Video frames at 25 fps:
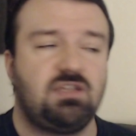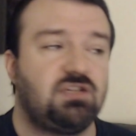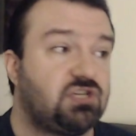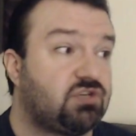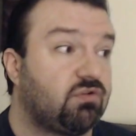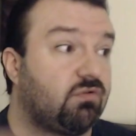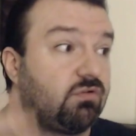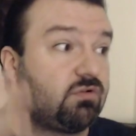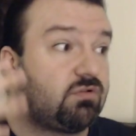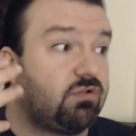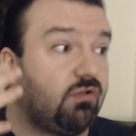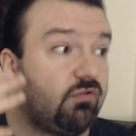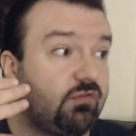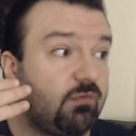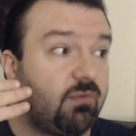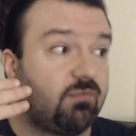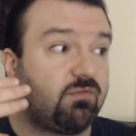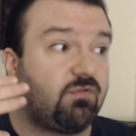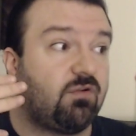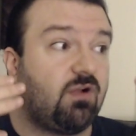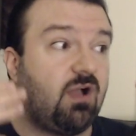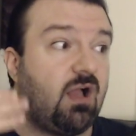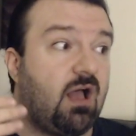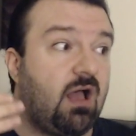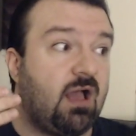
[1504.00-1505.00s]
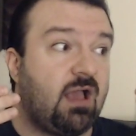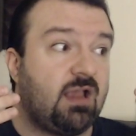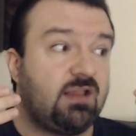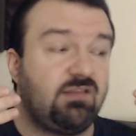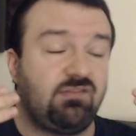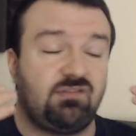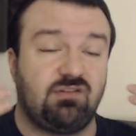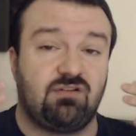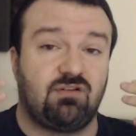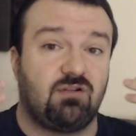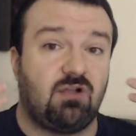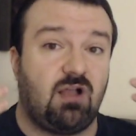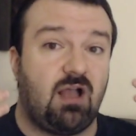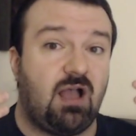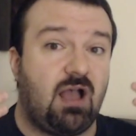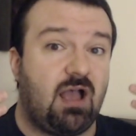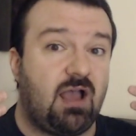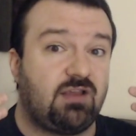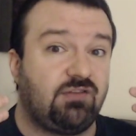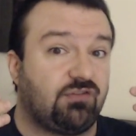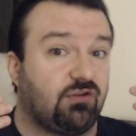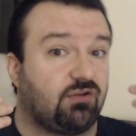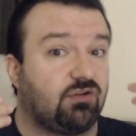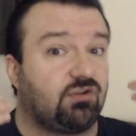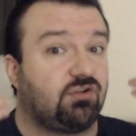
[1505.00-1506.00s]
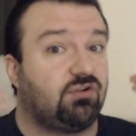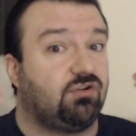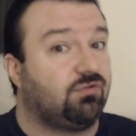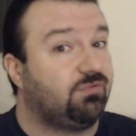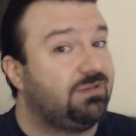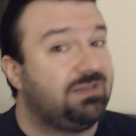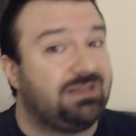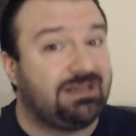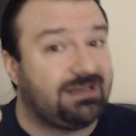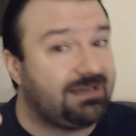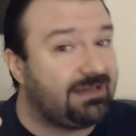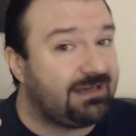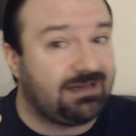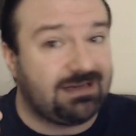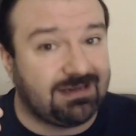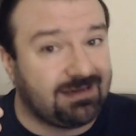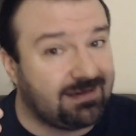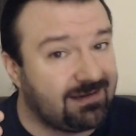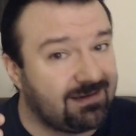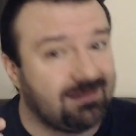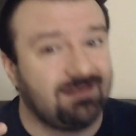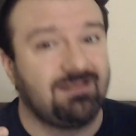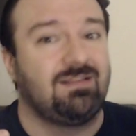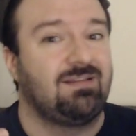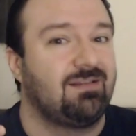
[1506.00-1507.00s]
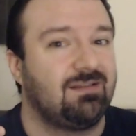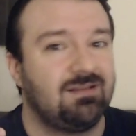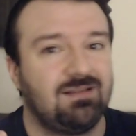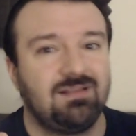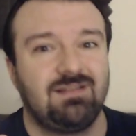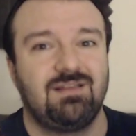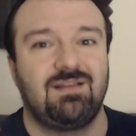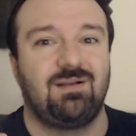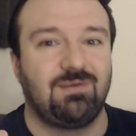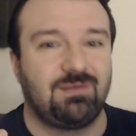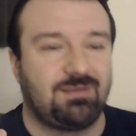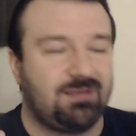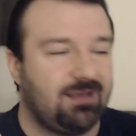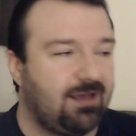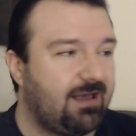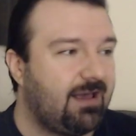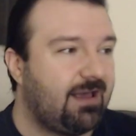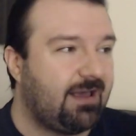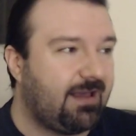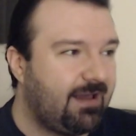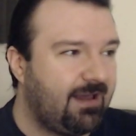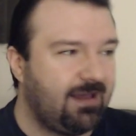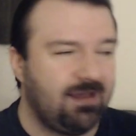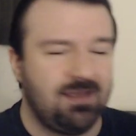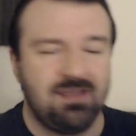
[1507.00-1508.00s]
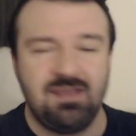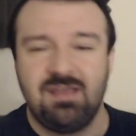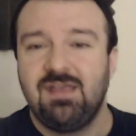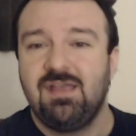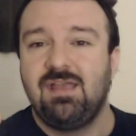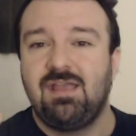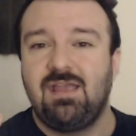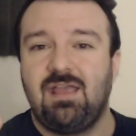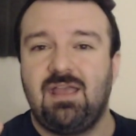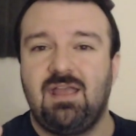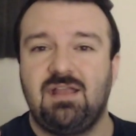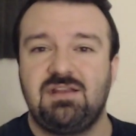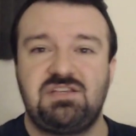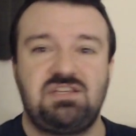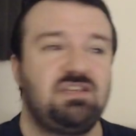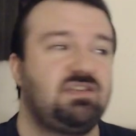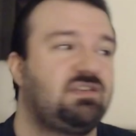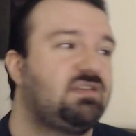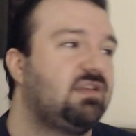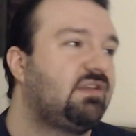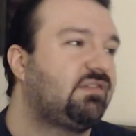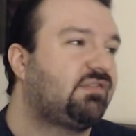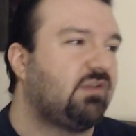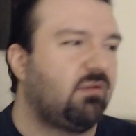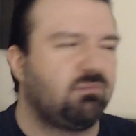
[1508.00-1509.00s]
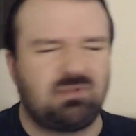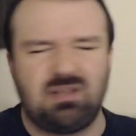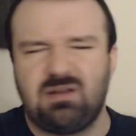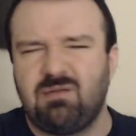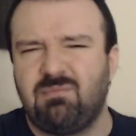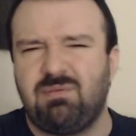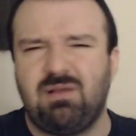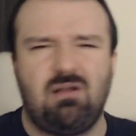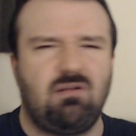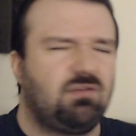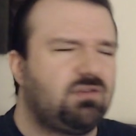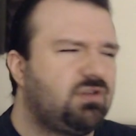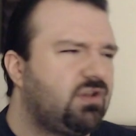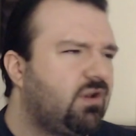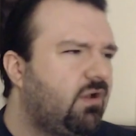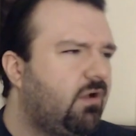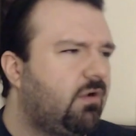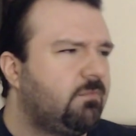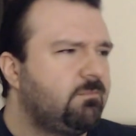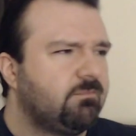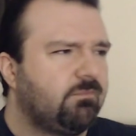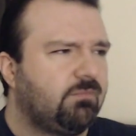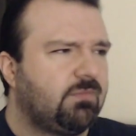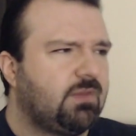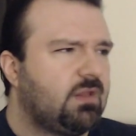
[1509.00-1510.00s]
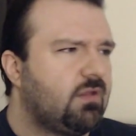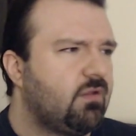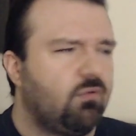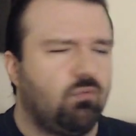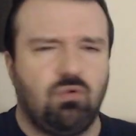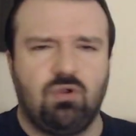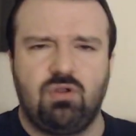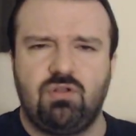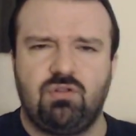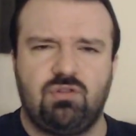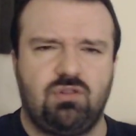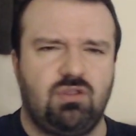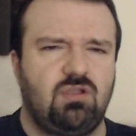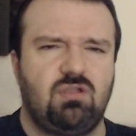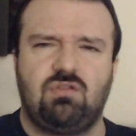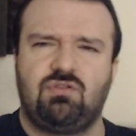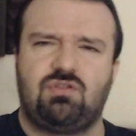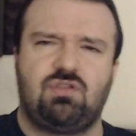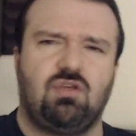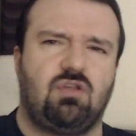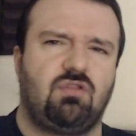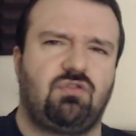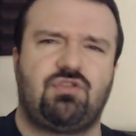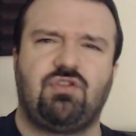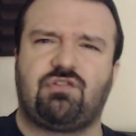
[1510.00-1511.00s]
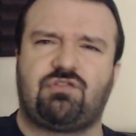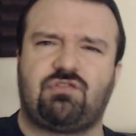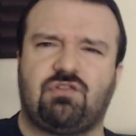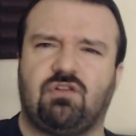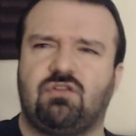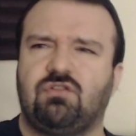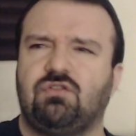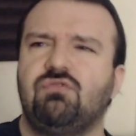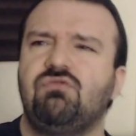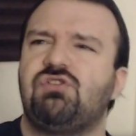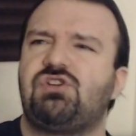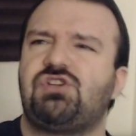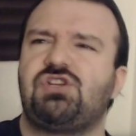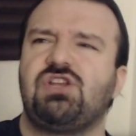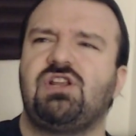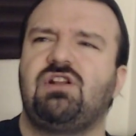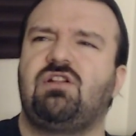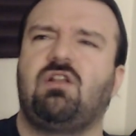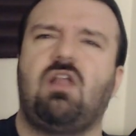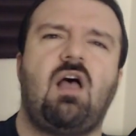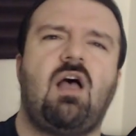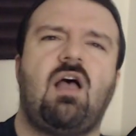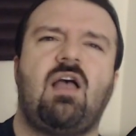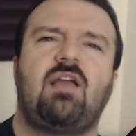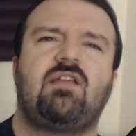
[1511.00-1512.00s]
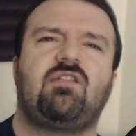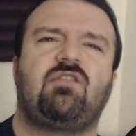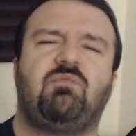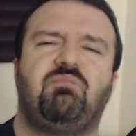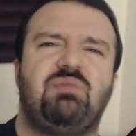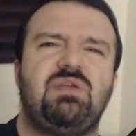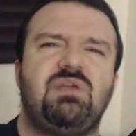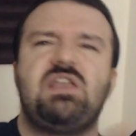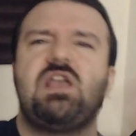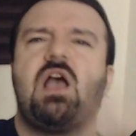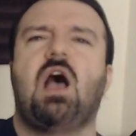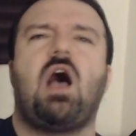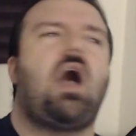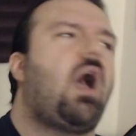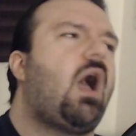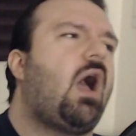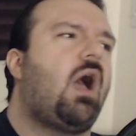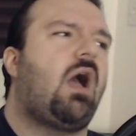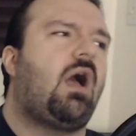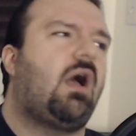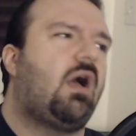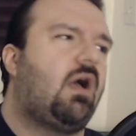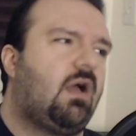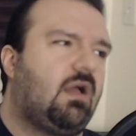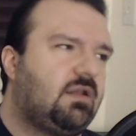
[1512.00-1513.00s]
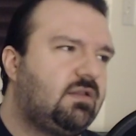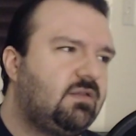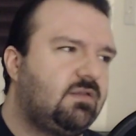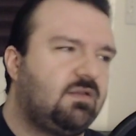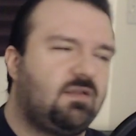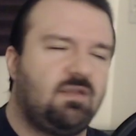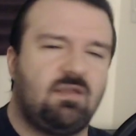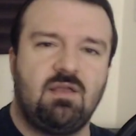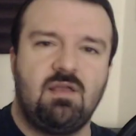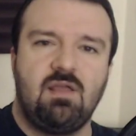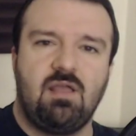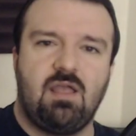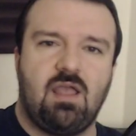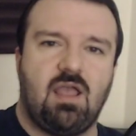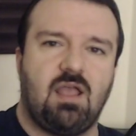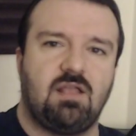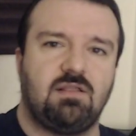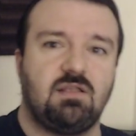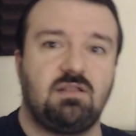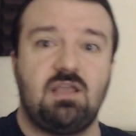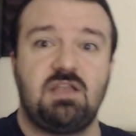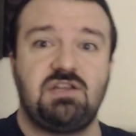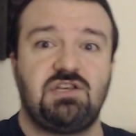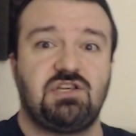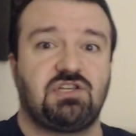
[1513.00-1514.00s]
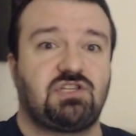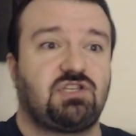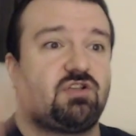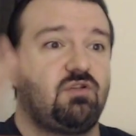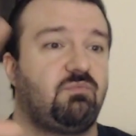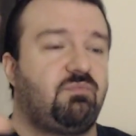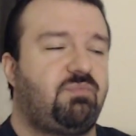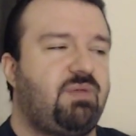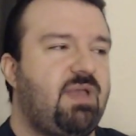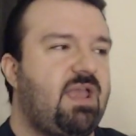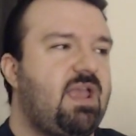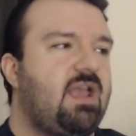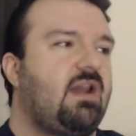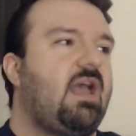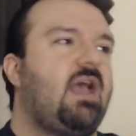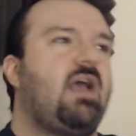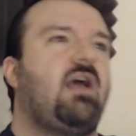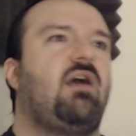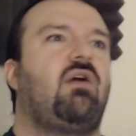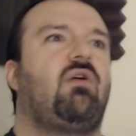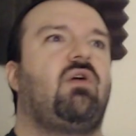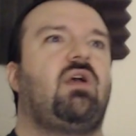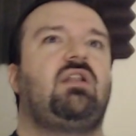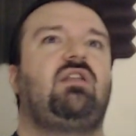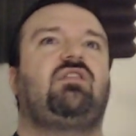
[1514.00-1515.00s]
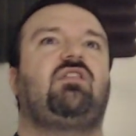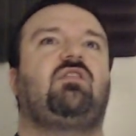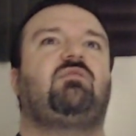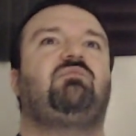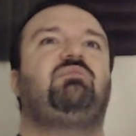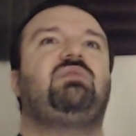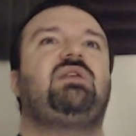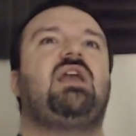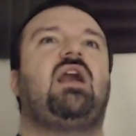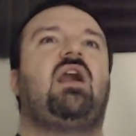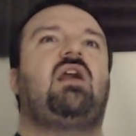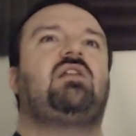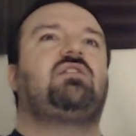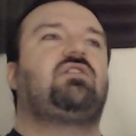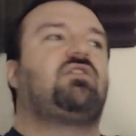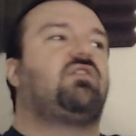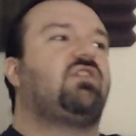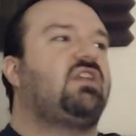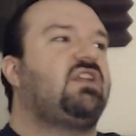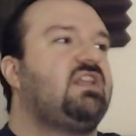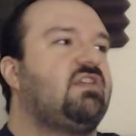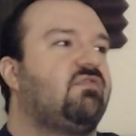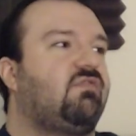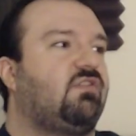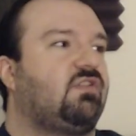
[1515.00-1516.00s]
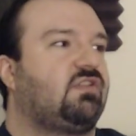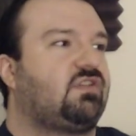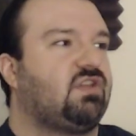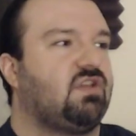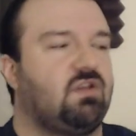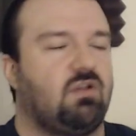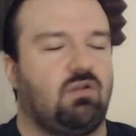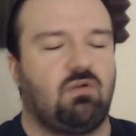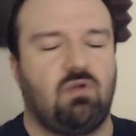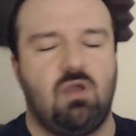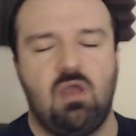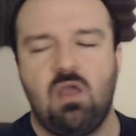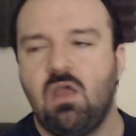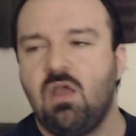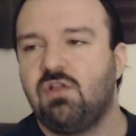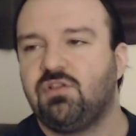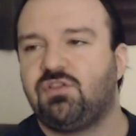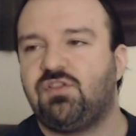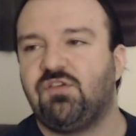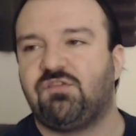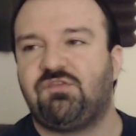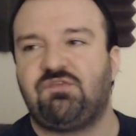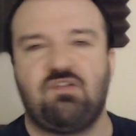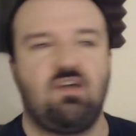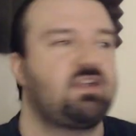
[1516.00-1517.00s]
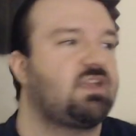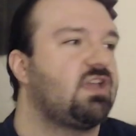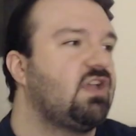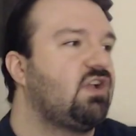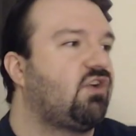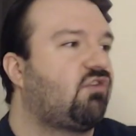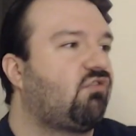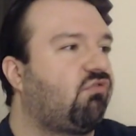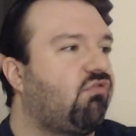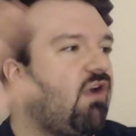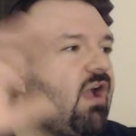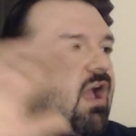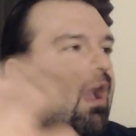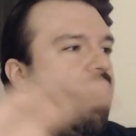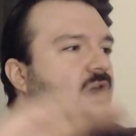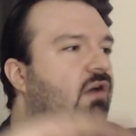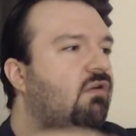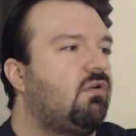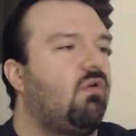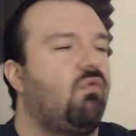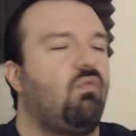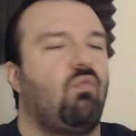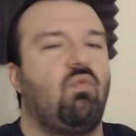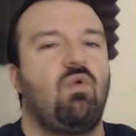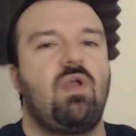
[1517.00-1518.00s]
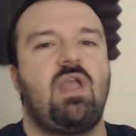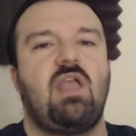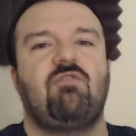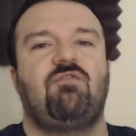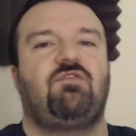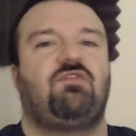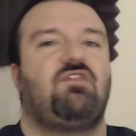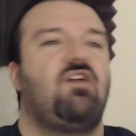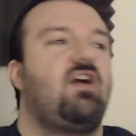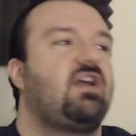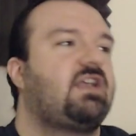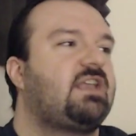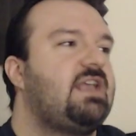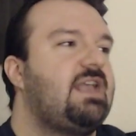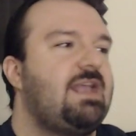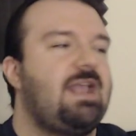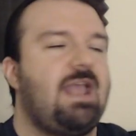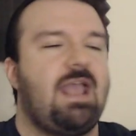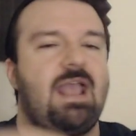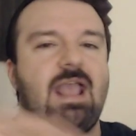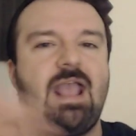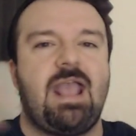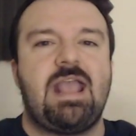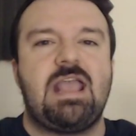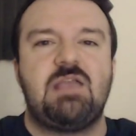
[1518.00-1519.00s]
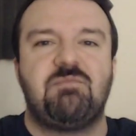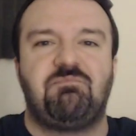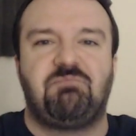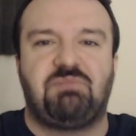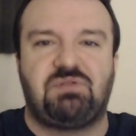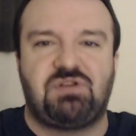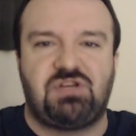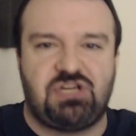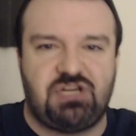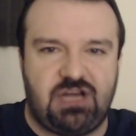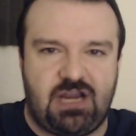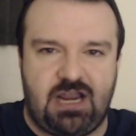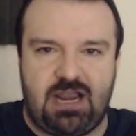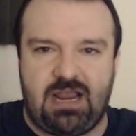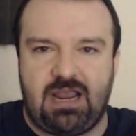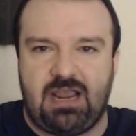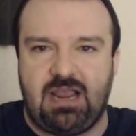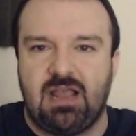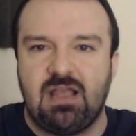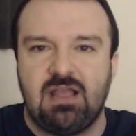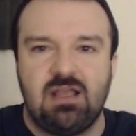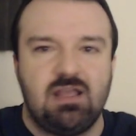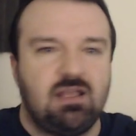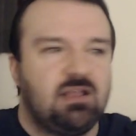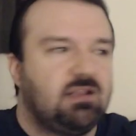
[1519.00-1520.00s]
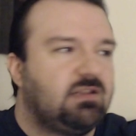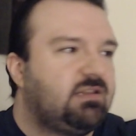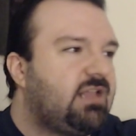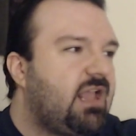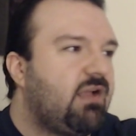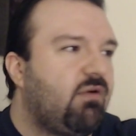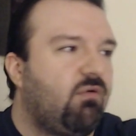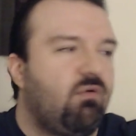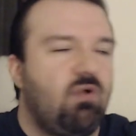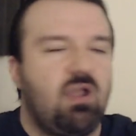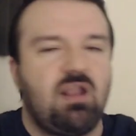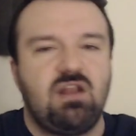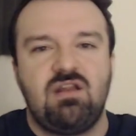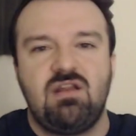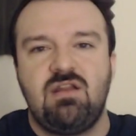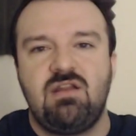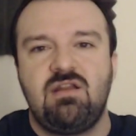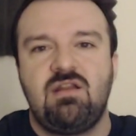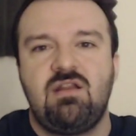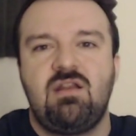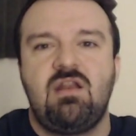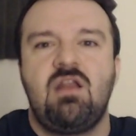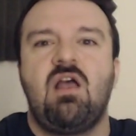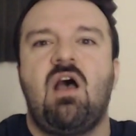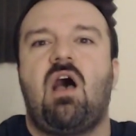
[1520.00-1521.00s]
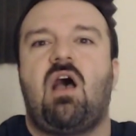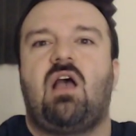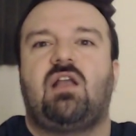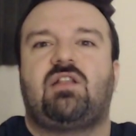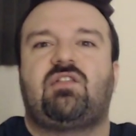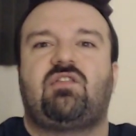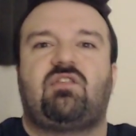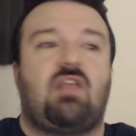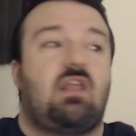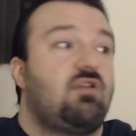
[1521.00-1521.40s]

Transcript: just show a close-up of her eyes and her eyes are green okay and she says something about you know the, the solution lies beyond and then they just pan out and it says beyond good and evil 2 the fucking crowd went fucking ape shit they went nuts.